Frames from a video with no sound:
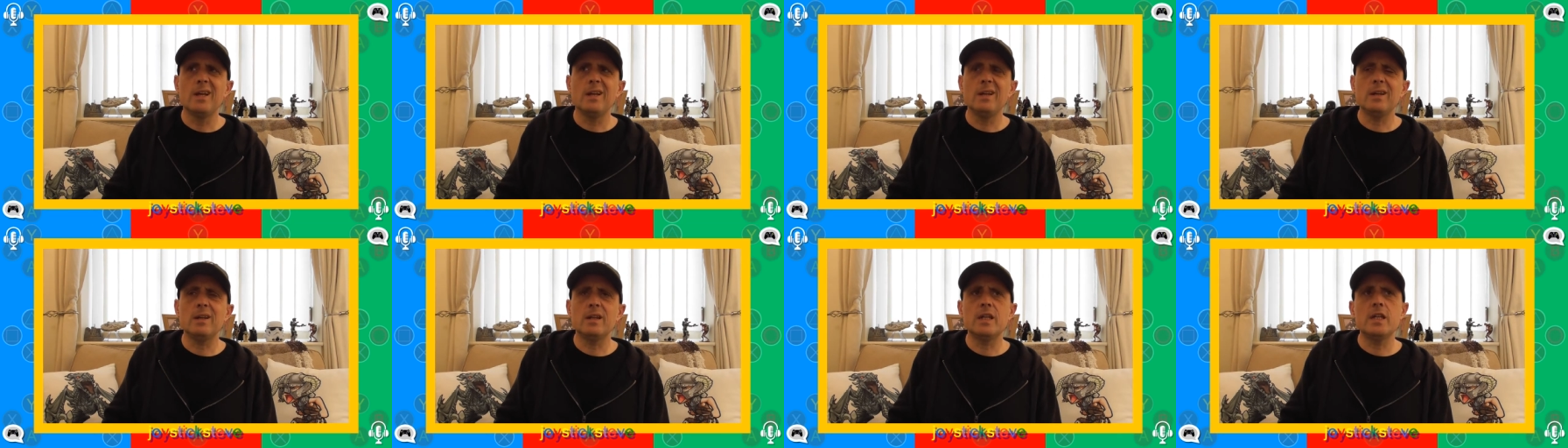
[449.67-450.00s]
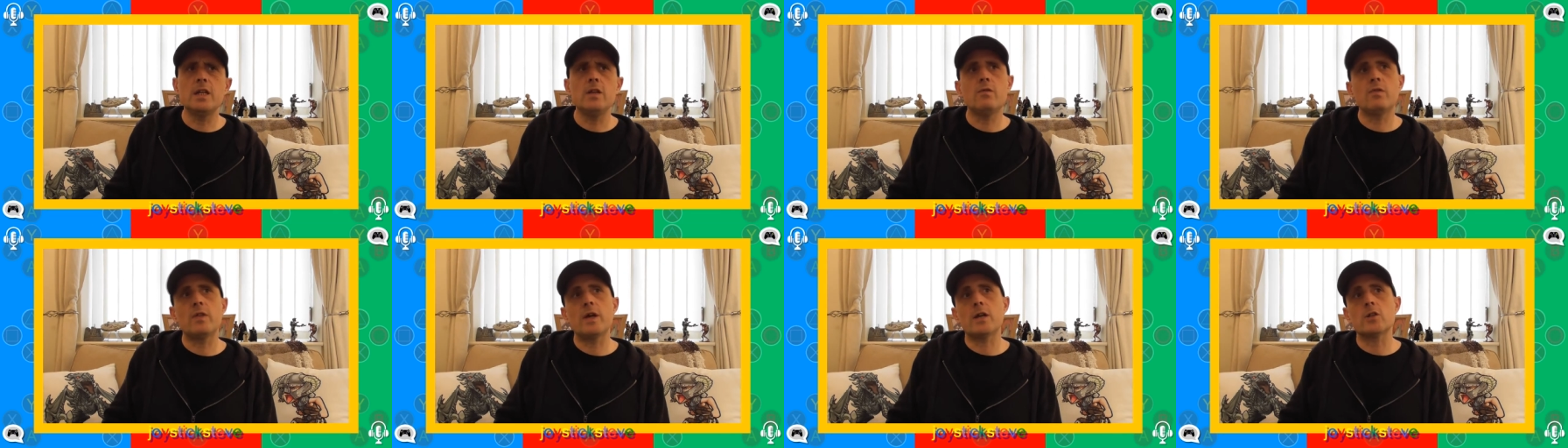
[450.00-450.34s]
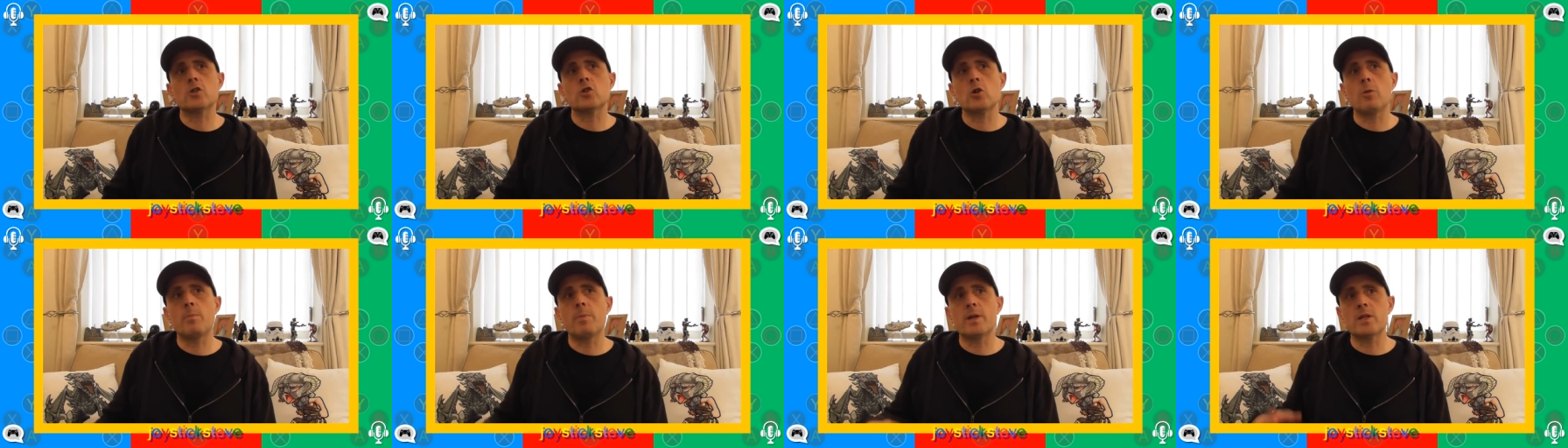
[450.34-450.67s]
leave that
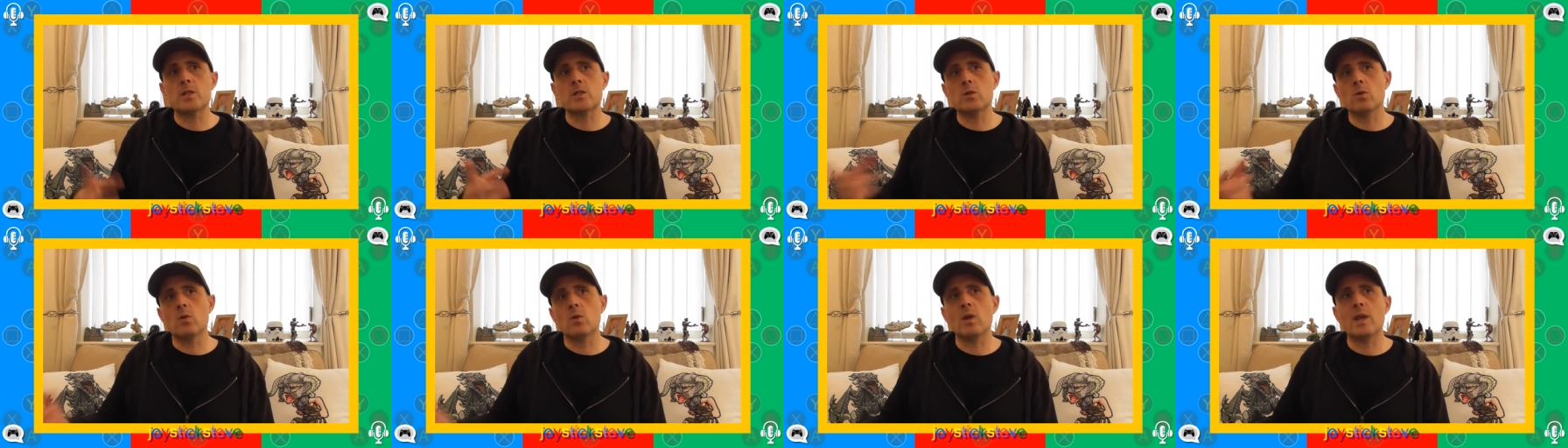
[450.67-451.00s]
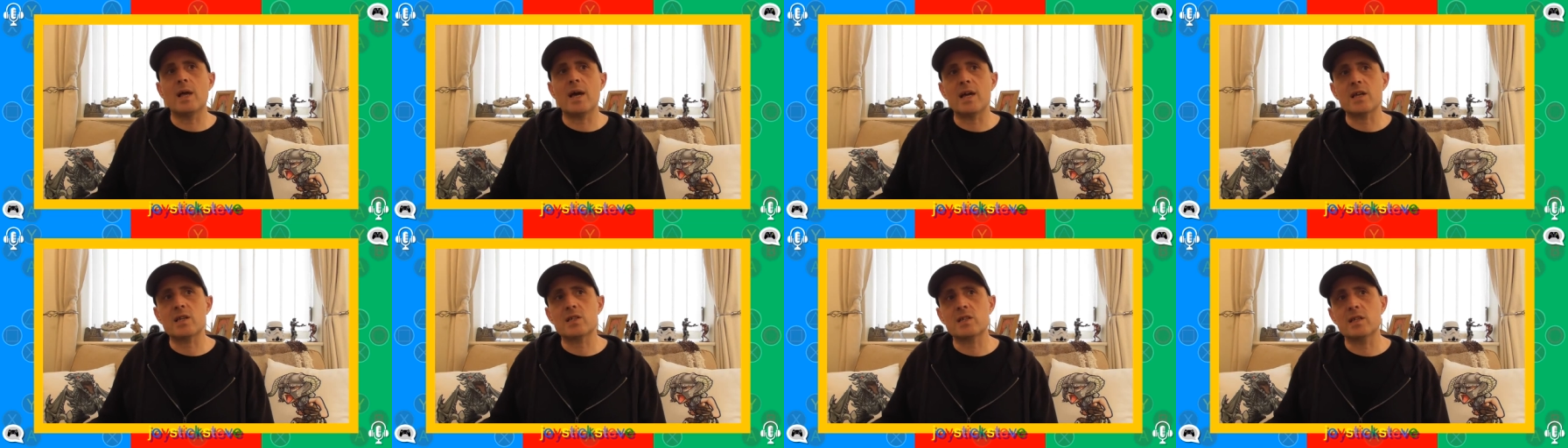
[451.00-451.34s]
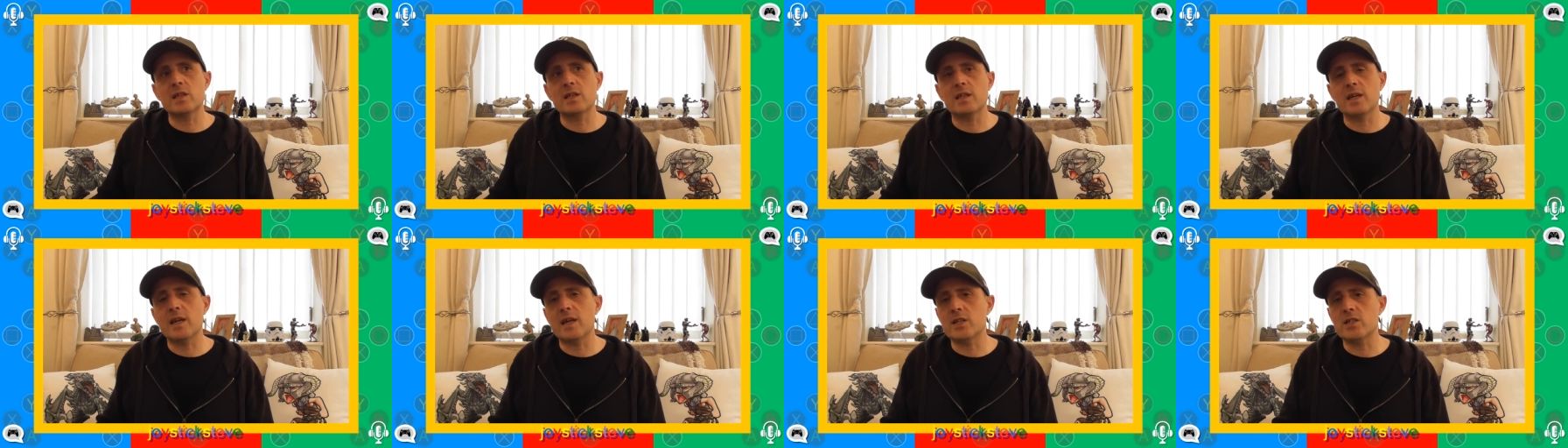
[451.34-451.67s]
topic till last
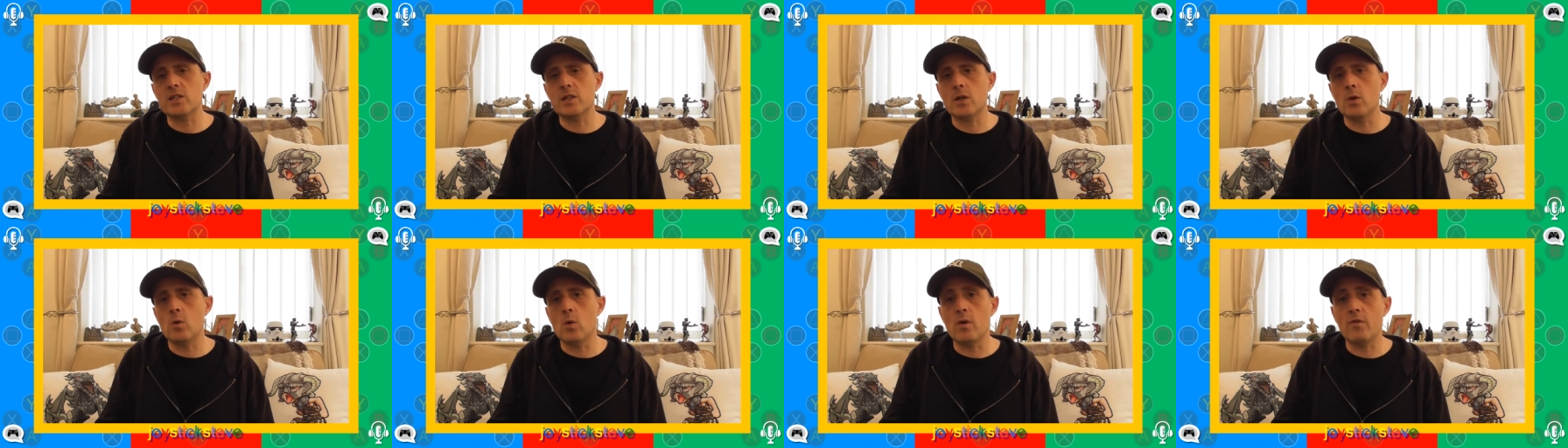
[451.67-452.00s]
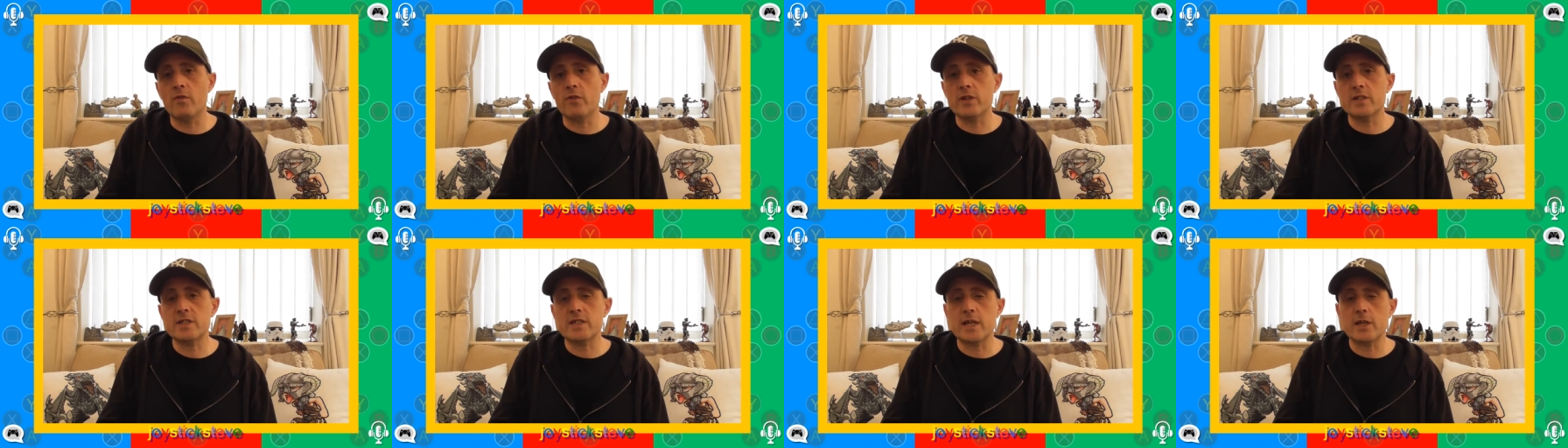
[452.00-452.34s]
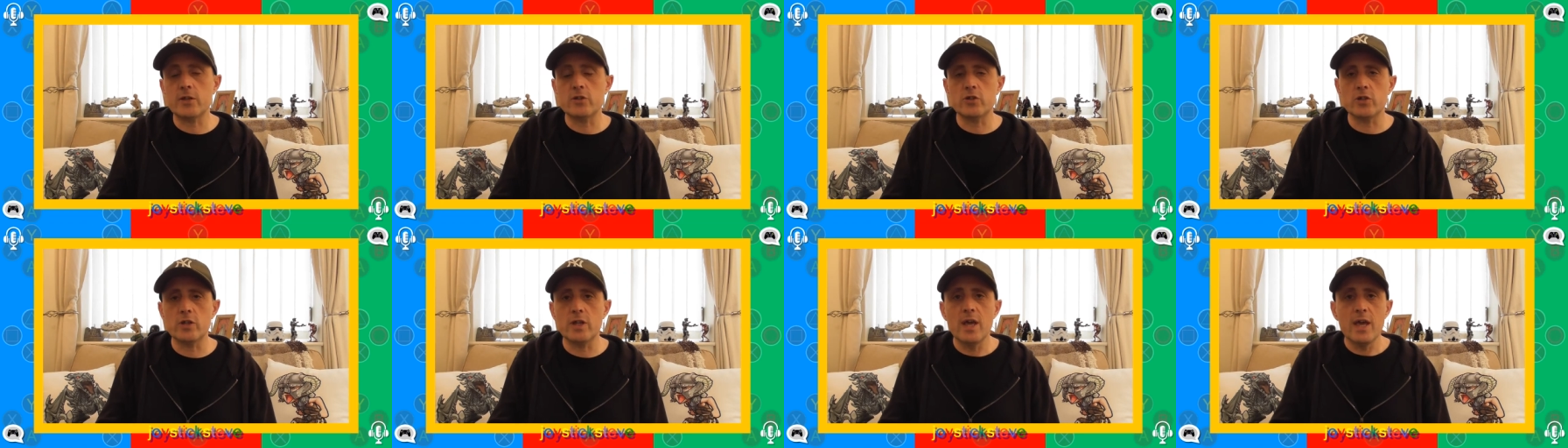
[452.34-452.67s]
in case I go off on a
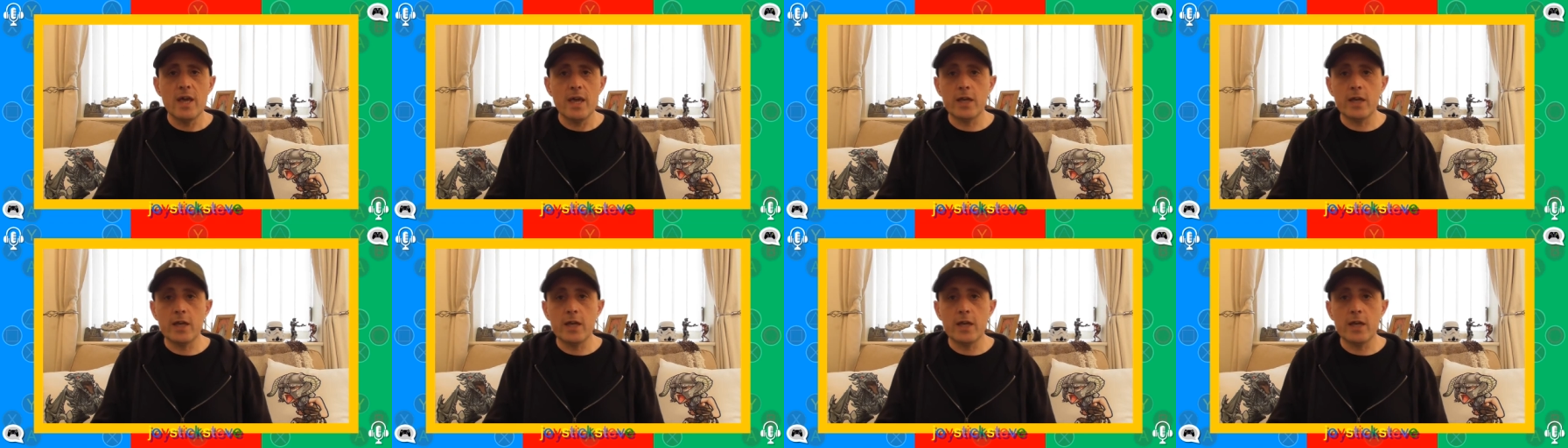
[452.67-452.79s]
tangent.